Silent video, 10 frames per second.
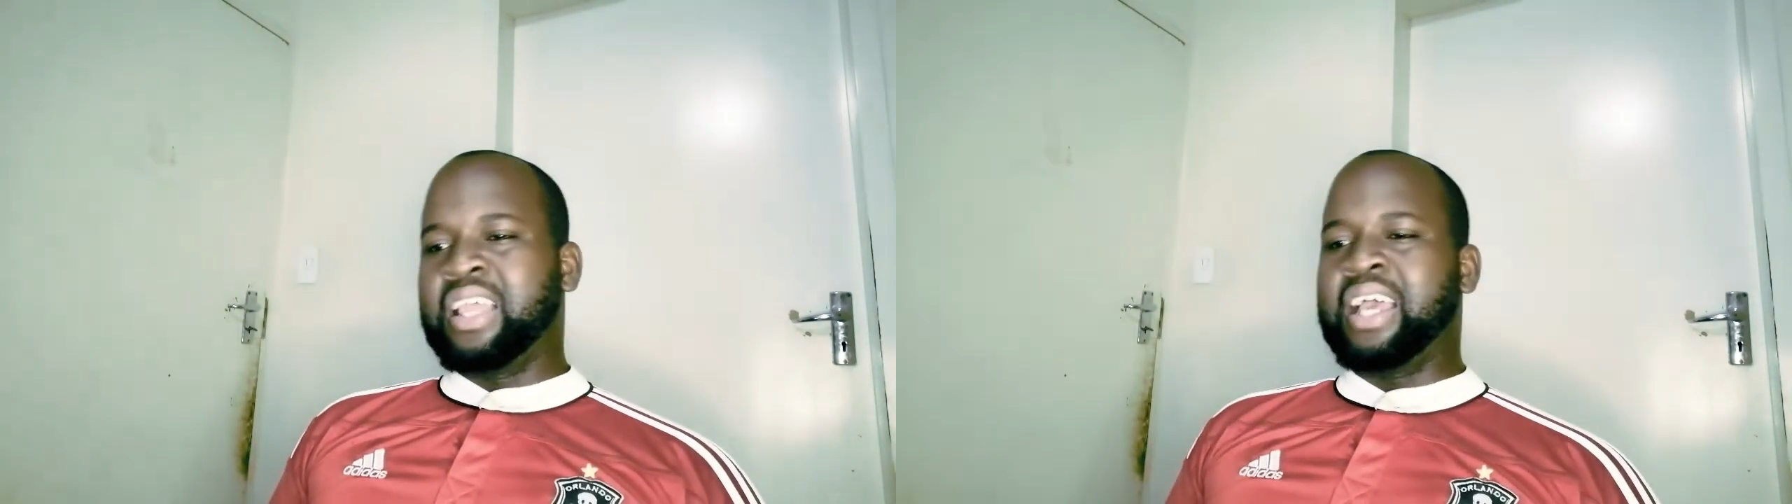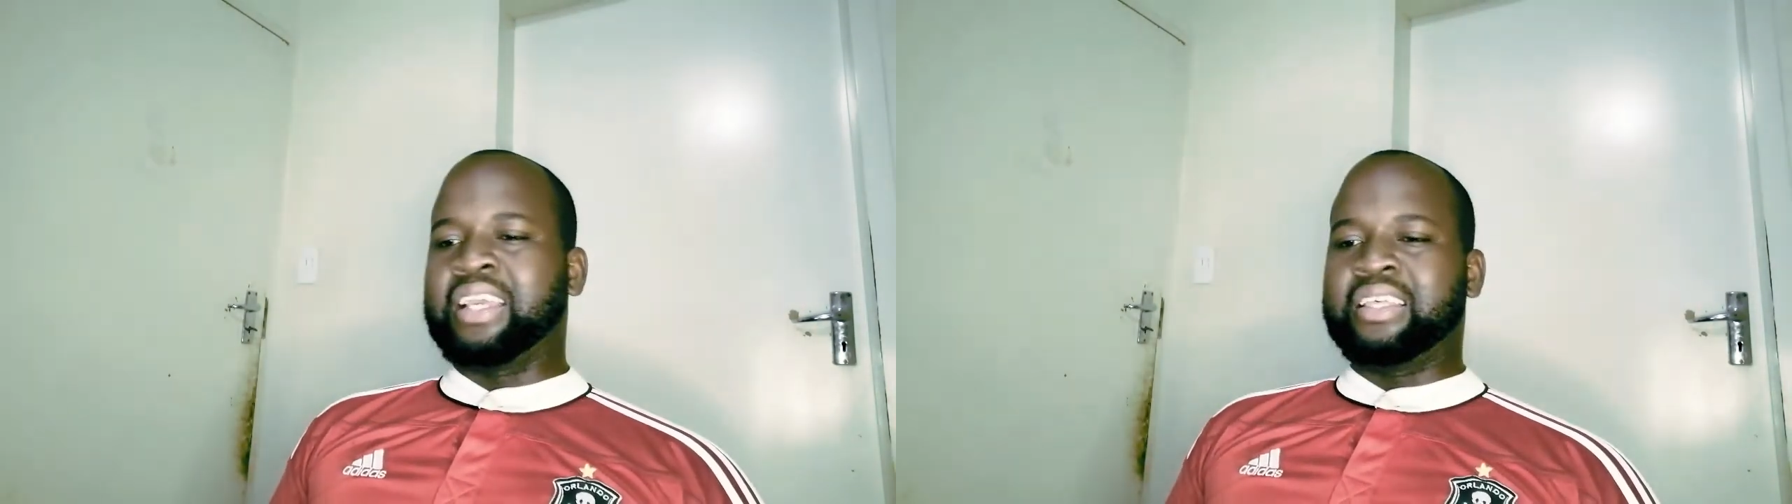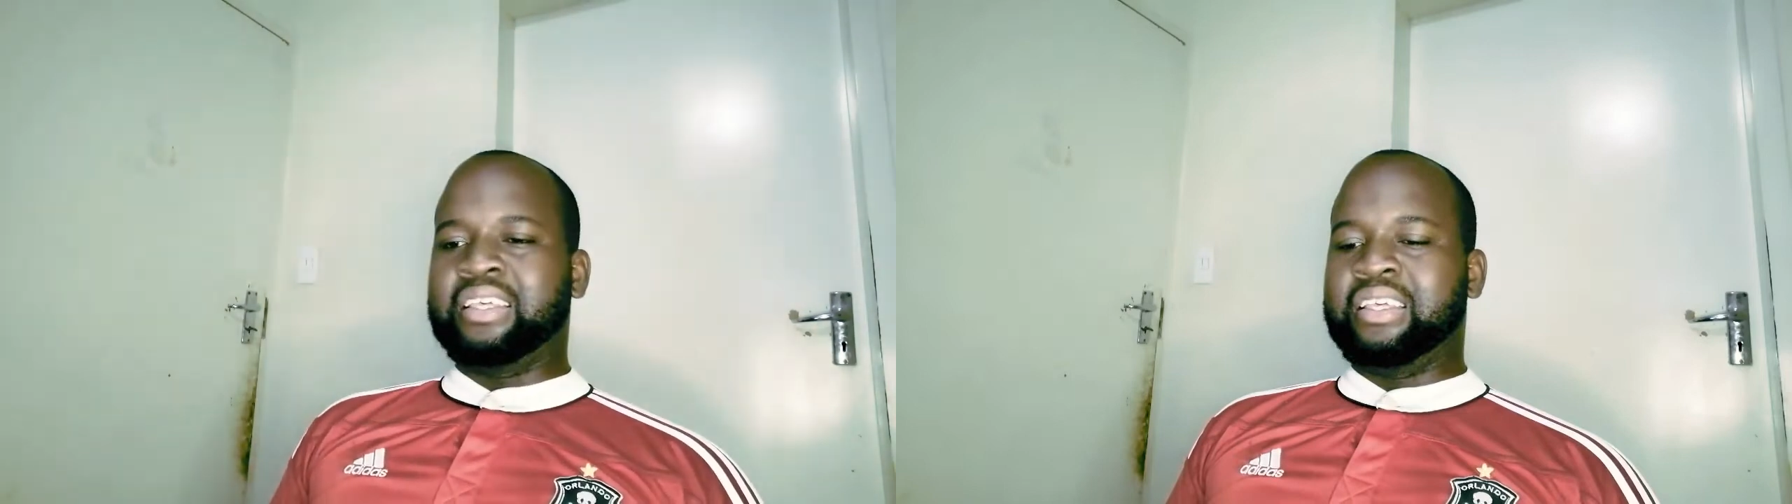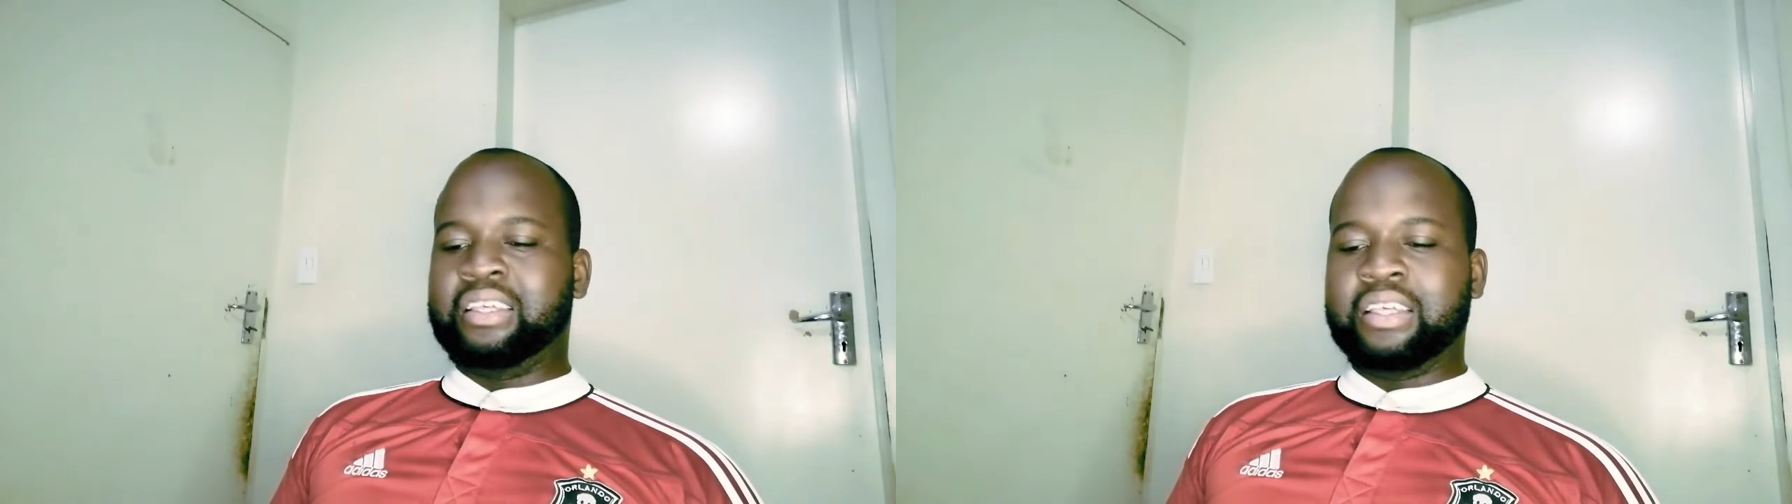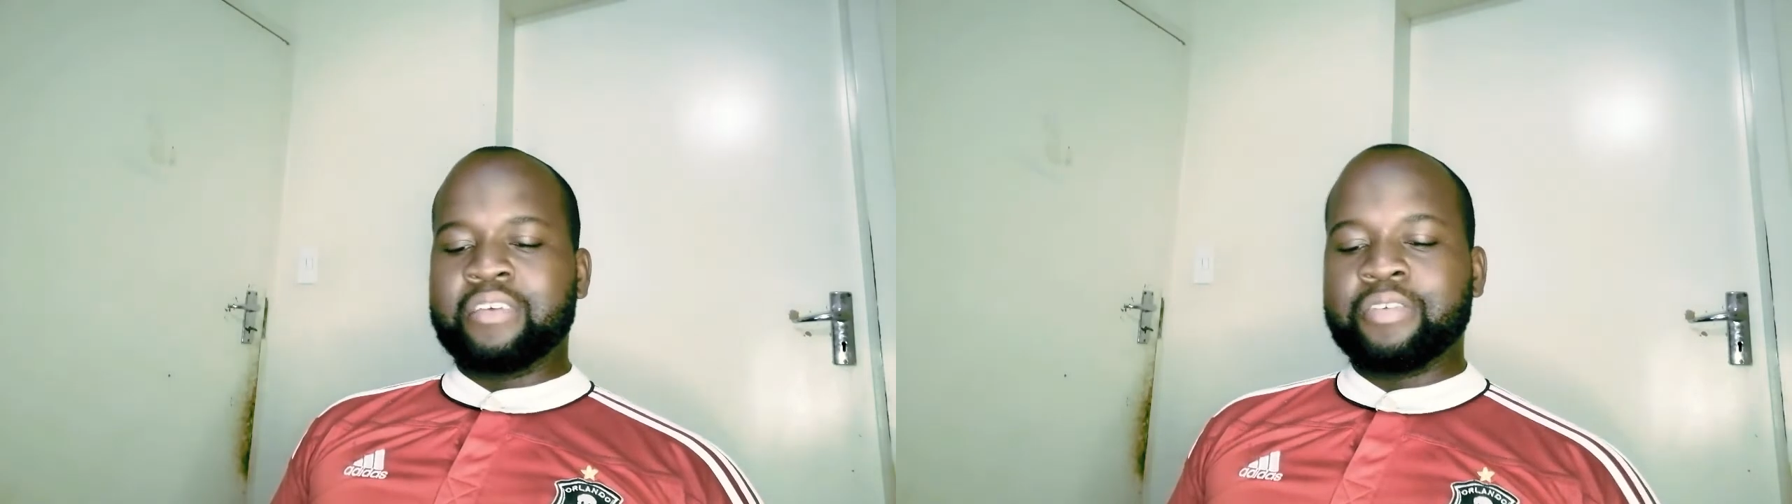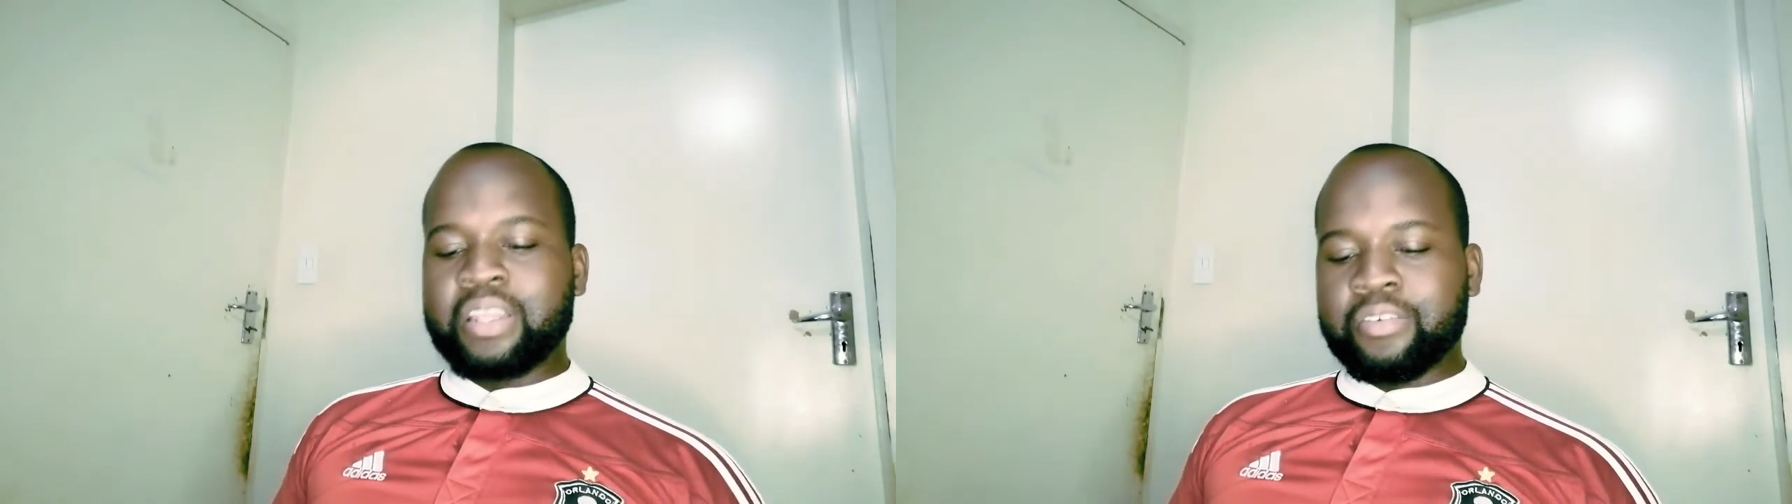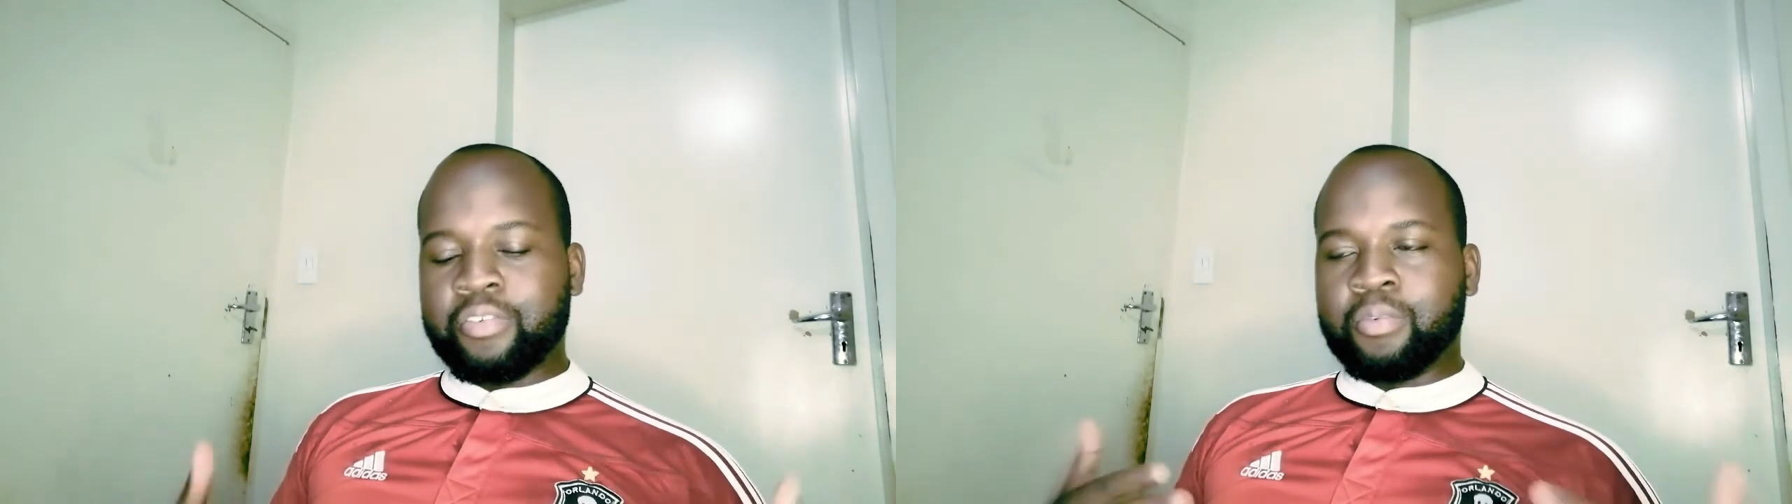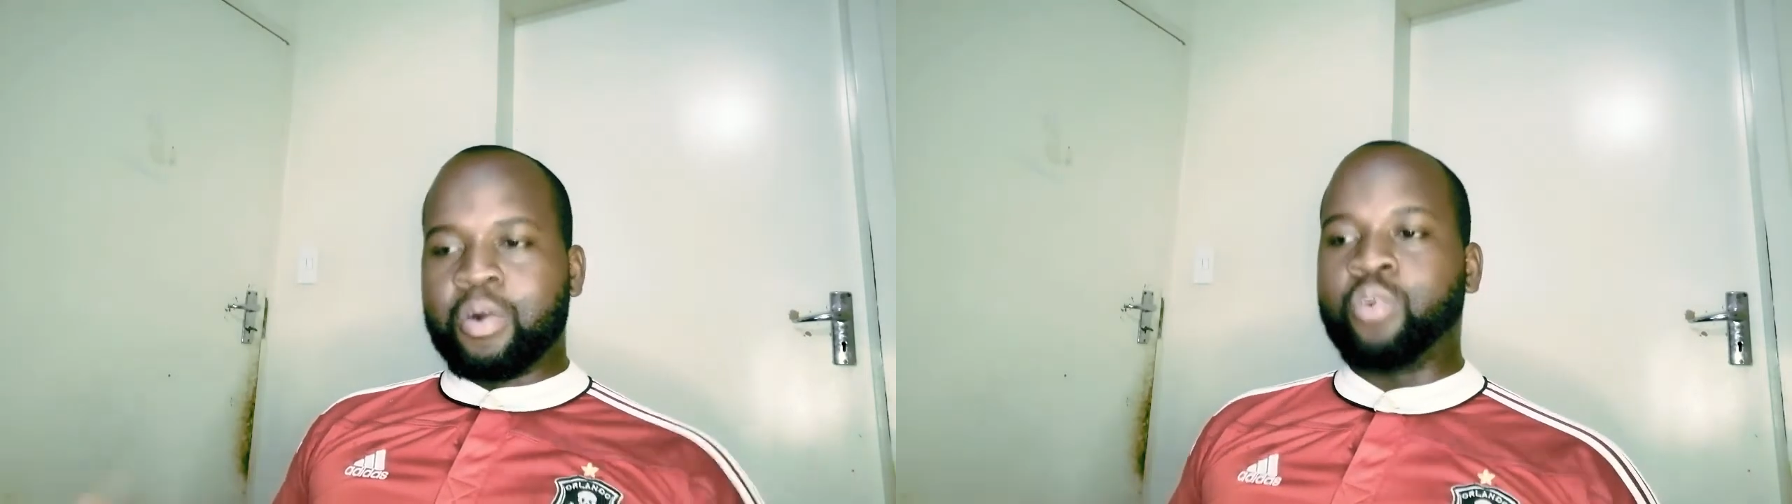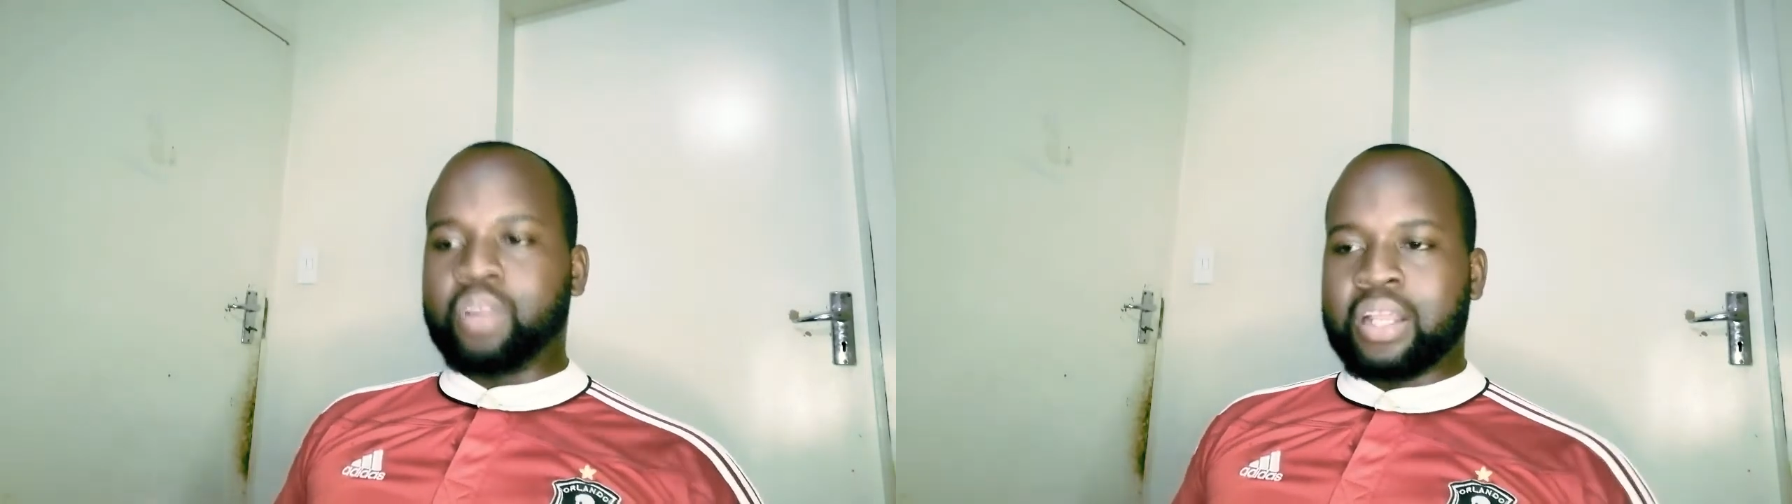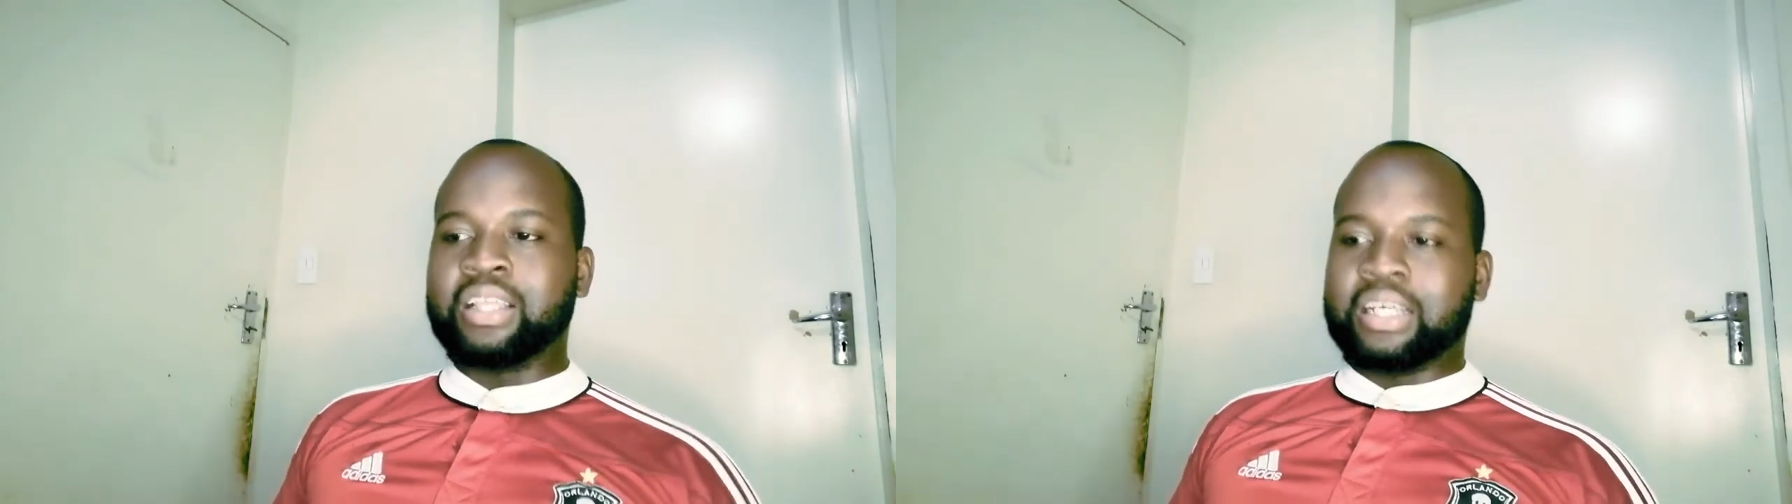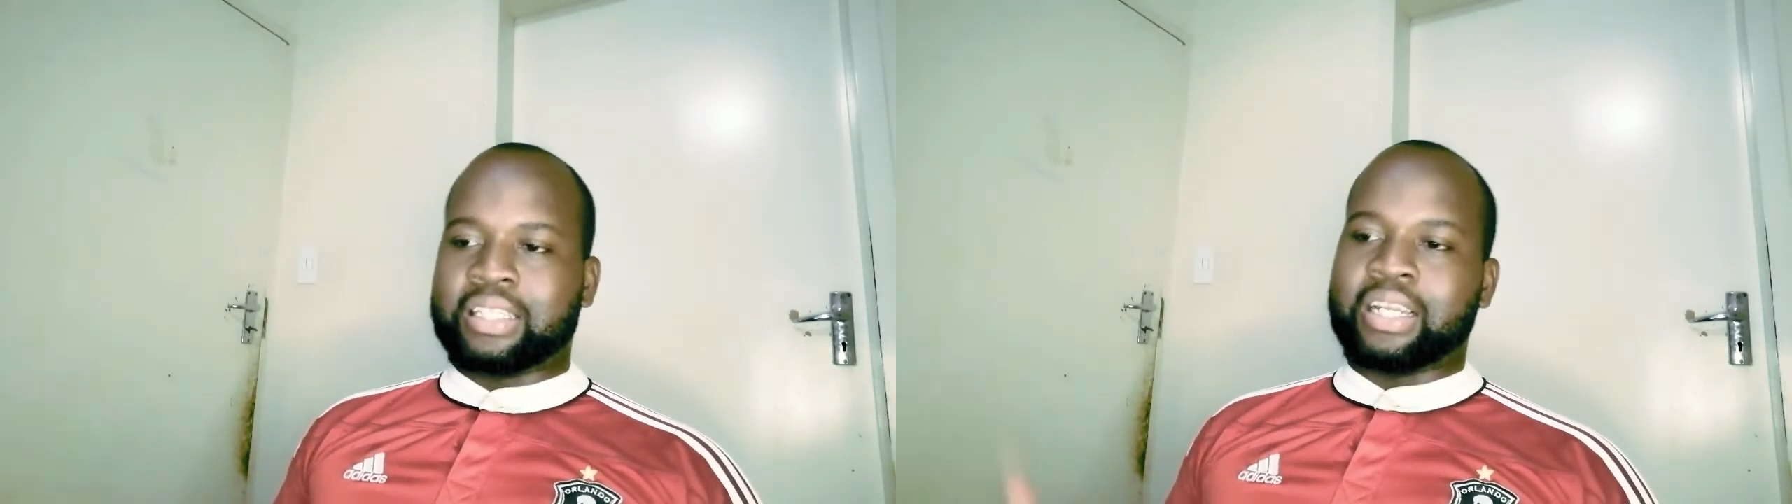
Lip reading: like even if u kuma ku na